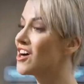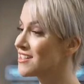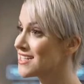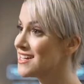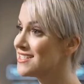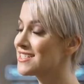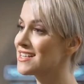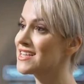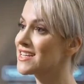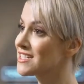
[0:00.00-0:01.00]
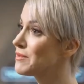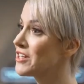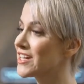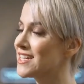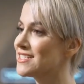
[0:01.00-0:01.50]
had the content and the
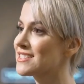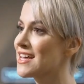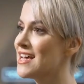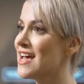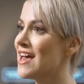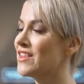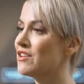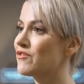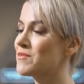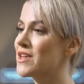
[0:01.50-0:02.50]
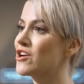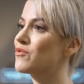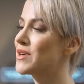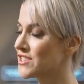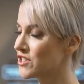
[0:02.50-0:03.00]
experience. And then from
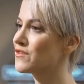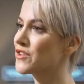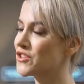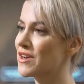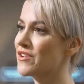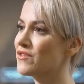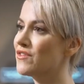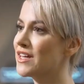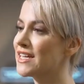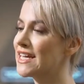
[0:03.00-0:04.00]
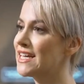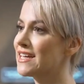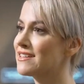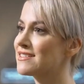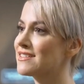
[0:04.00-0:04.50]
there raised our first round of
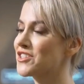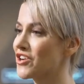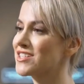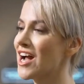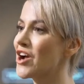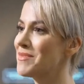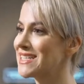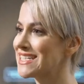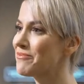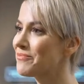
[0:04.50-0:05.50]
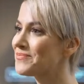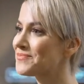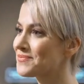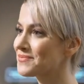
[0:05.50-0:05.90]
funding and started to hire my team.